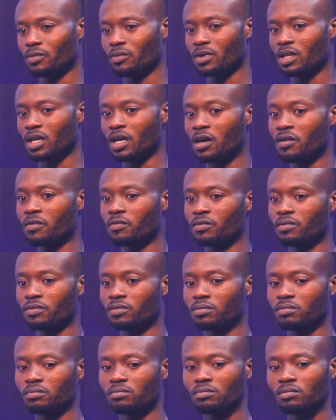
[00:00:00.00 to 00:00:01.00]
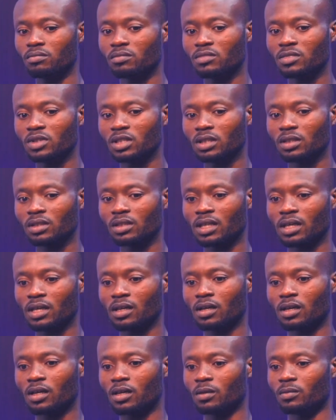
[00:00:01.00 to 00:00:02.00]
We have like
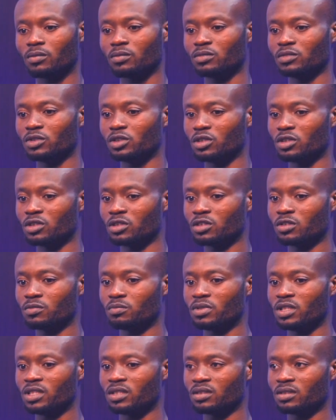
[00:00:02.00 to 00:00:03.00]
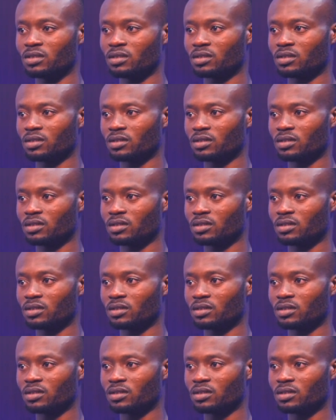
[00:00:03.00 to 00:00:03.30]
those places